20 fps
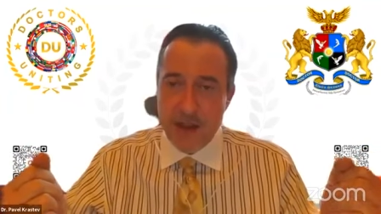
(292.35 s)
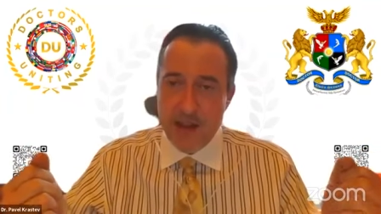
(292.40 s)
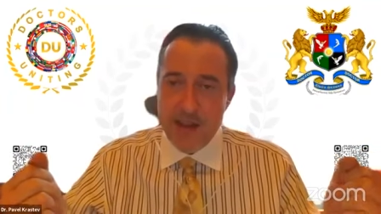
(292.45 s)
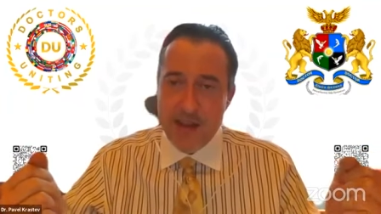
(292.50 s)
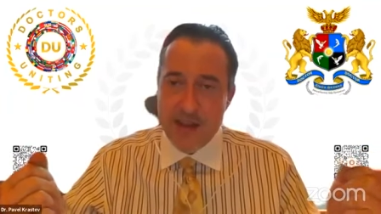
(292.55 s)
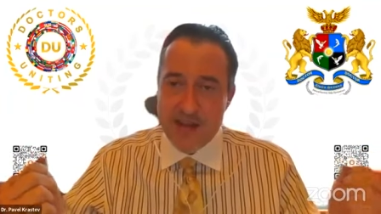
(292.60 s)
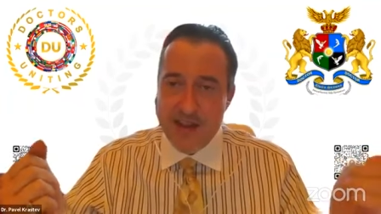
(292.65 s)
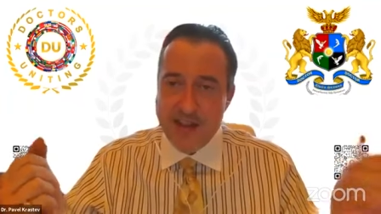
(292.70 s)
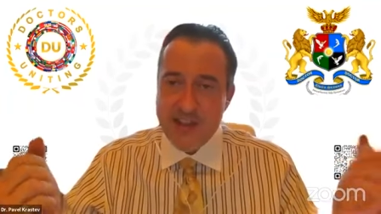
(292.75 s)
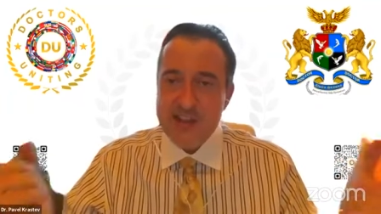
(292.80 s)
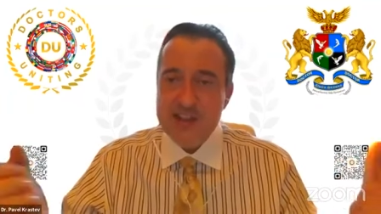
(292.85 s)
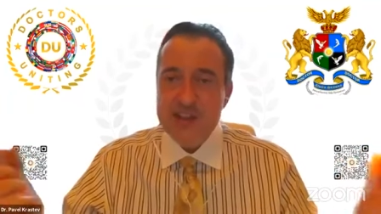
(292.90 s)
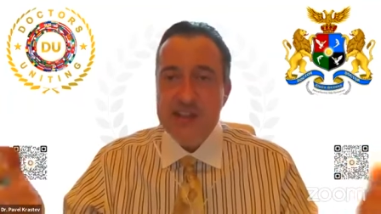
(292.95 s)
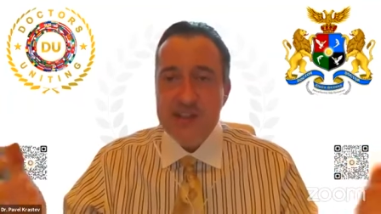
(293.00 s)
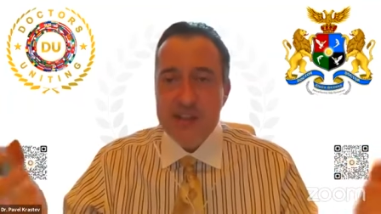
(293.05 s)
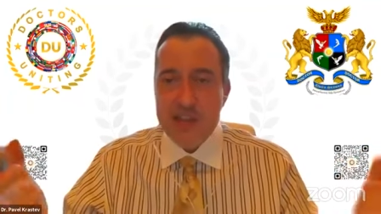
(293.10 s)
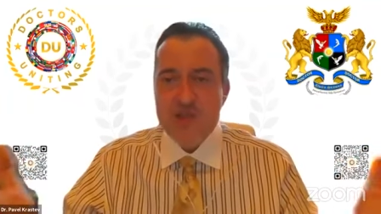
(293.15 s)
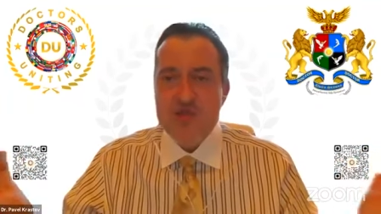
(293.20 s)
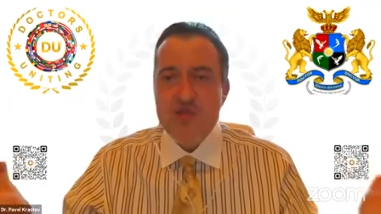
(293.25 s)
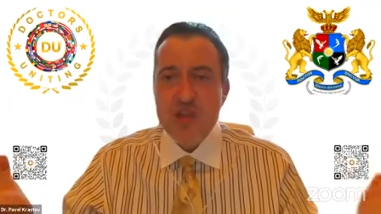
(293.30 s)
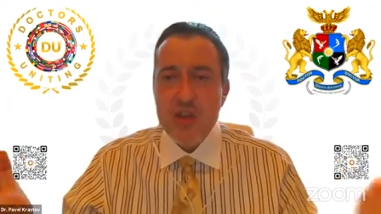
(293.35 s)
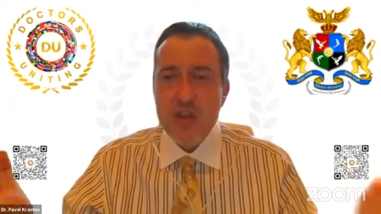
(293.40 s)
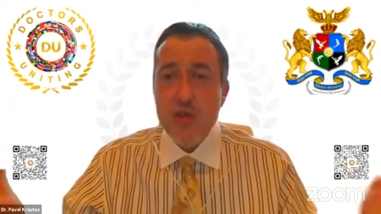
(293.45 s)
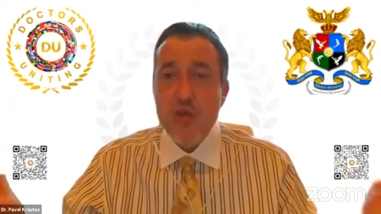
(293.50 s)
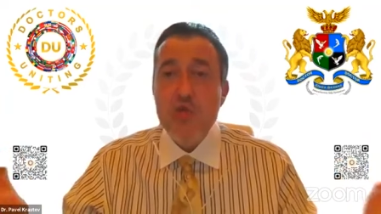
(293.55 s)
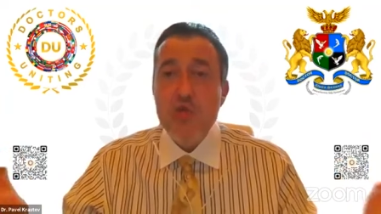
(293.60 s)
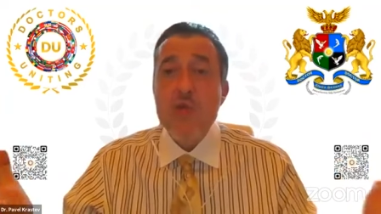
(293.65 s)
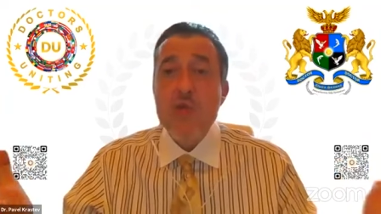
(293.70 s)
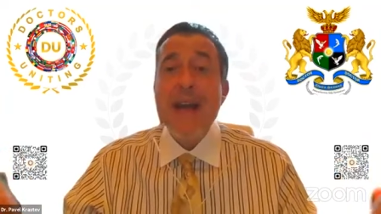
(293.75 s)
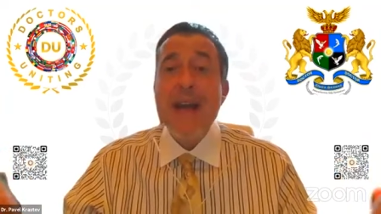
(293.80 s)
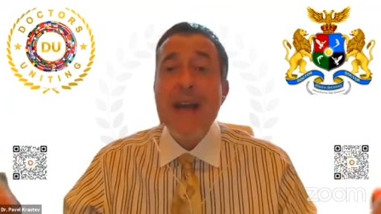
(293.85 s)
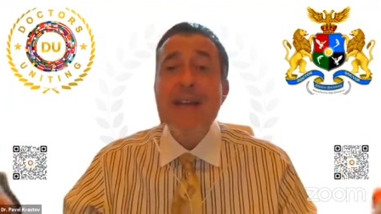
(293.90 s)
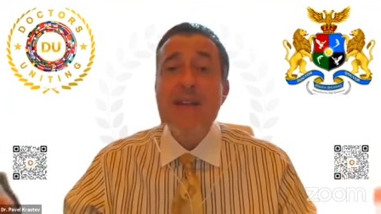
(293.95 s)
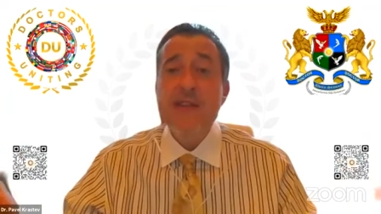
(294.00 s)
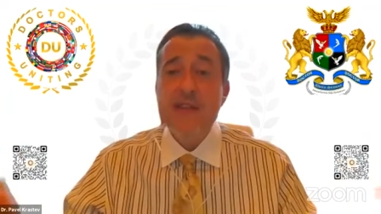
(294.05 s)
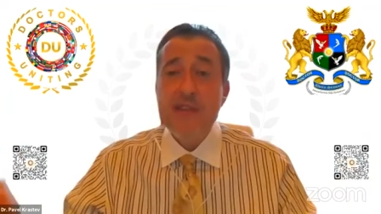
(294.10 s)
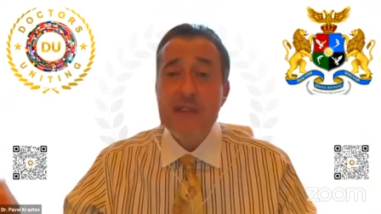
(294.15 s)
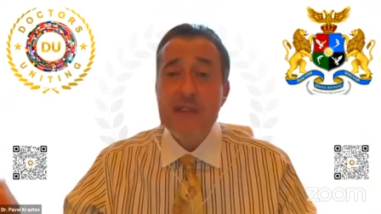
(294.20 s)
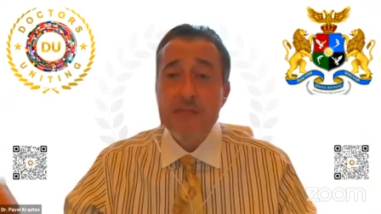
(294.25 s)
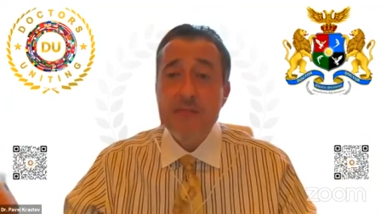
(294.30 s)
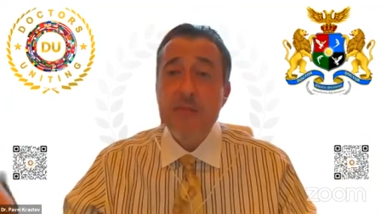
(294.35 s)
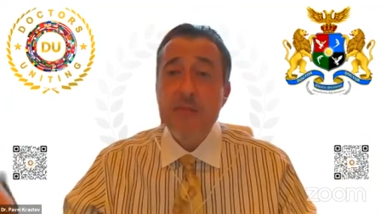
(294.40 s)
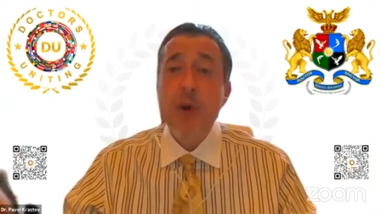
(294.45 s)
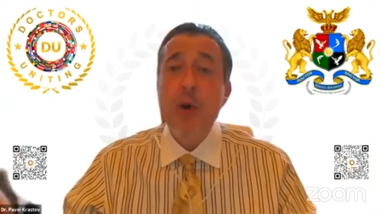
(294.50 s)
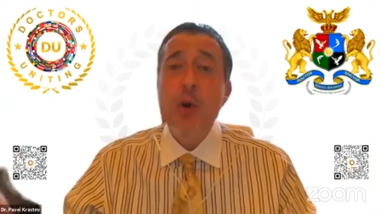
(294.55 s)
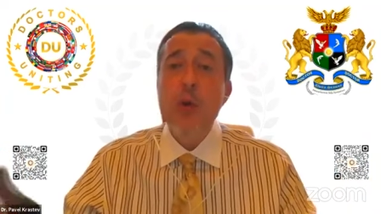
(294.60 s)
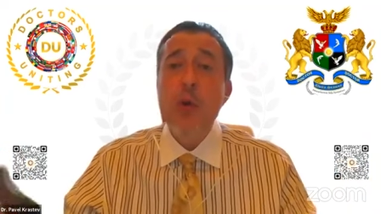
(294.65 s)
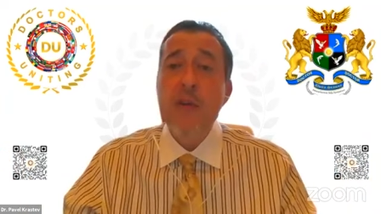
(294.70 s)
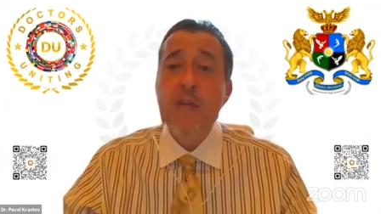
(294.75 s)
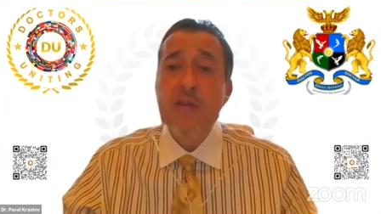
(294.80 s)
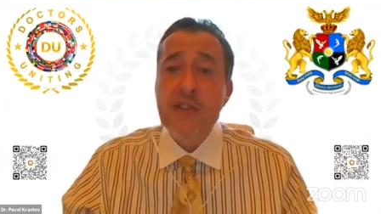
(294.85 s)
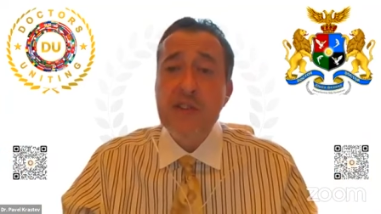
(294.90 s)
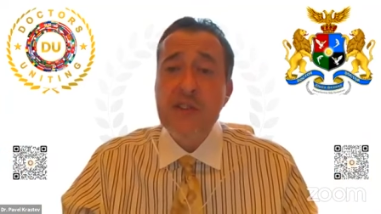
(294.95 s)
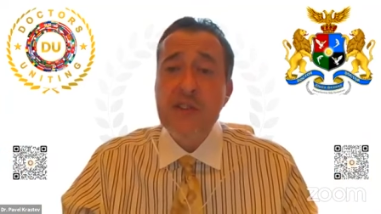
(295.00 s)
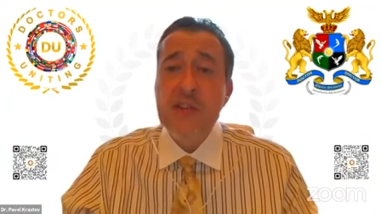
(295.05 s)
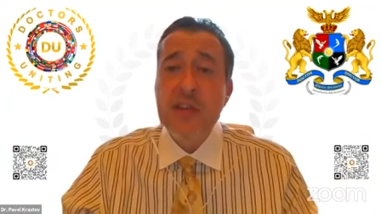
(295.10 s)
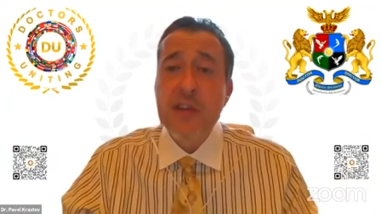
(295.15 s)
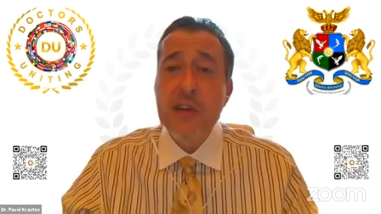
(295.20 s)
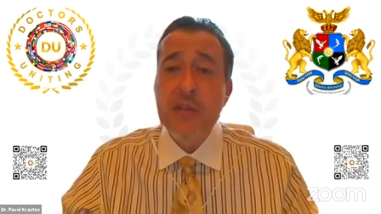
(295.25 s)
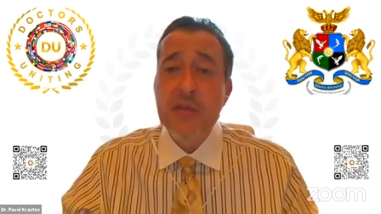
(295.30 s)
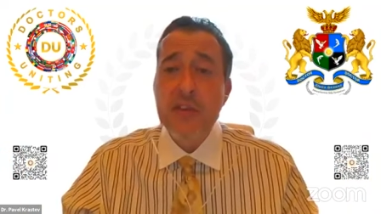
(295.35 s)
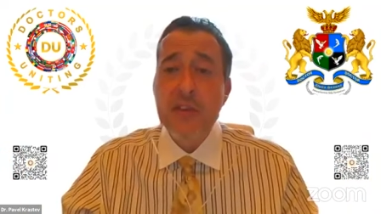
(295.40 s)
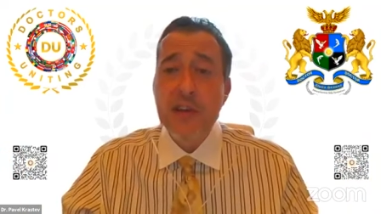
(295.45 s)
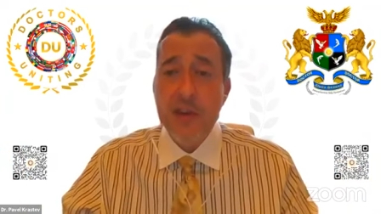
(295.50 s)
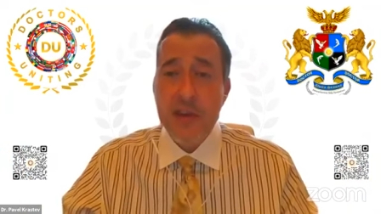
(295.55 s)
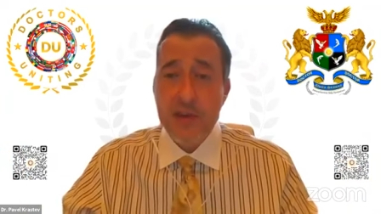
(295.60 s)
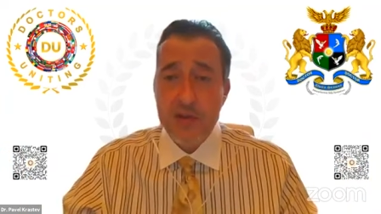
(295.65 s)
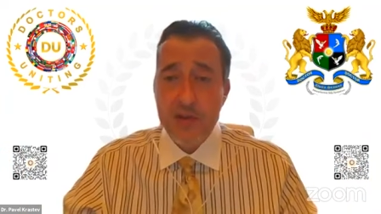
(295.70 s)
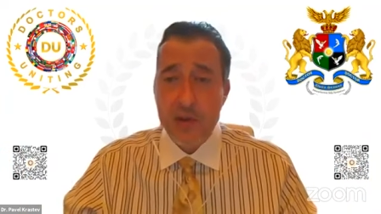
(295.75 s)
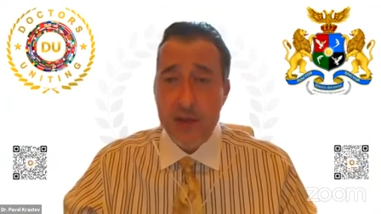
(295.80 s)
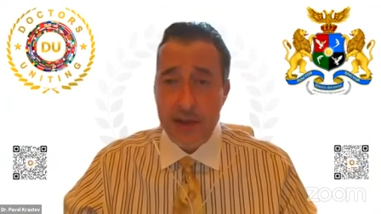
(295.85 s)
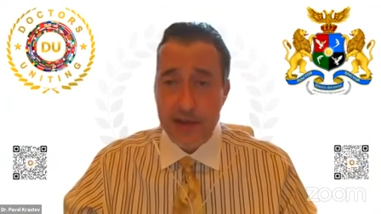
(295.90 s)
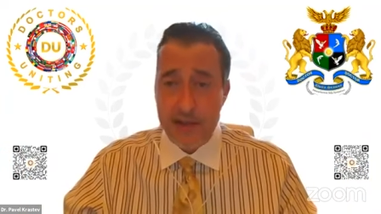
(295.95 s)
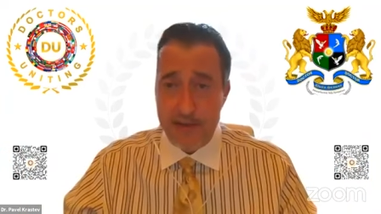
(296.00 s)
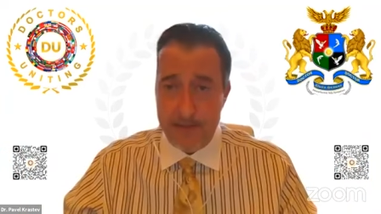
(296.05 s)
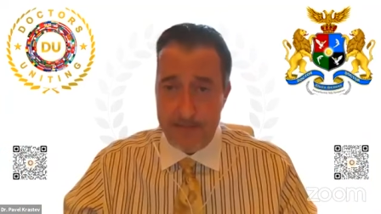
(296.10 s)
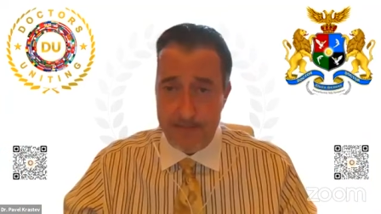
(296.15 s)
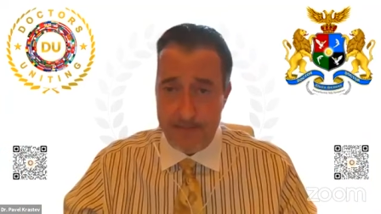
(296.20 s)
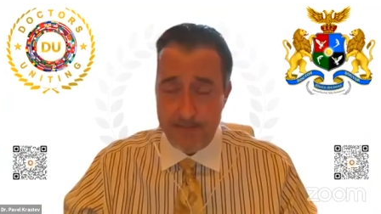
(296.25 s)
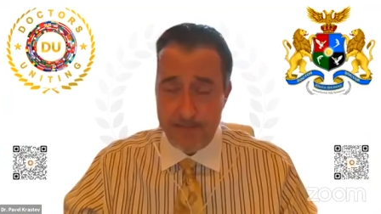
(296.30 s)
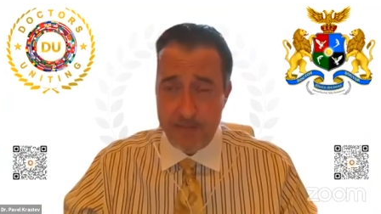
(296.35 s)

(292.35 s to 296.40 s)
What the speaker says: And this essentially unites all of us in healthcare together,